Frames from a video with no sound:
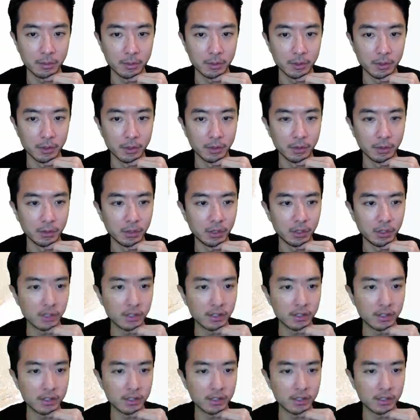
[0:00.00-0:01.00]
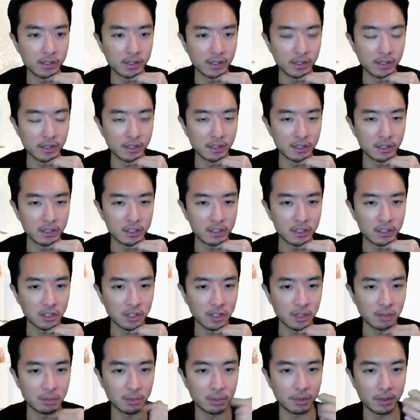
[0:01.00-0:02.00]
But overall, you can see the
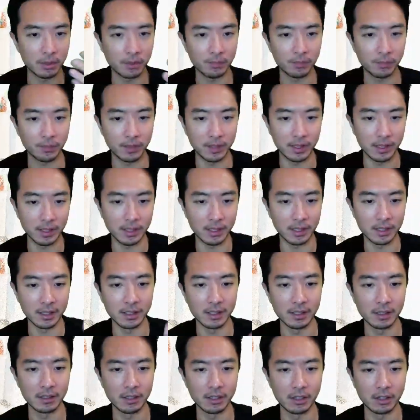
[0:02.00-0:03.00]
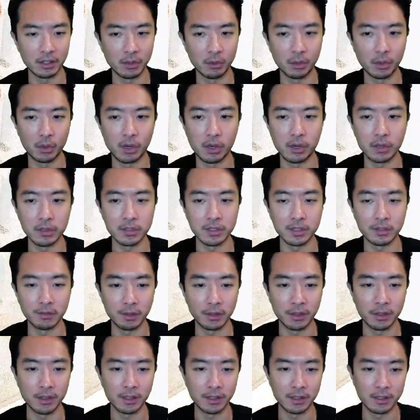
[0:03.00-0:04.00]
shape and the walls,
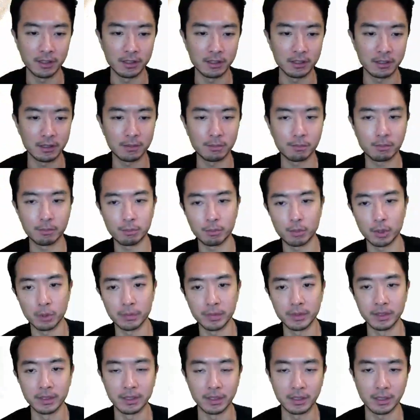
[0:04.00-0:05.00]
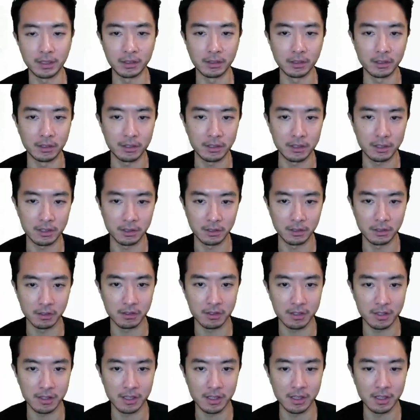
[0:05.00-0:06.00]
everything is perpendicular. So
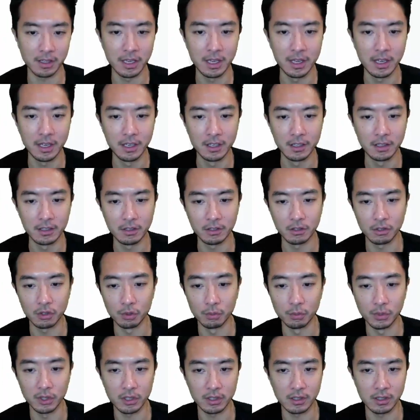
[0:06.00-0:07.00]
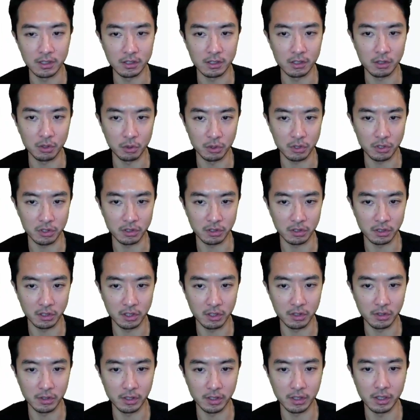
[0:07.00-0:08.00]
there's not too much distortion
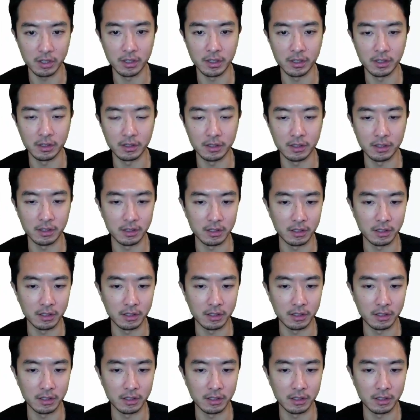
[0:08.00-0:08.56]
going on.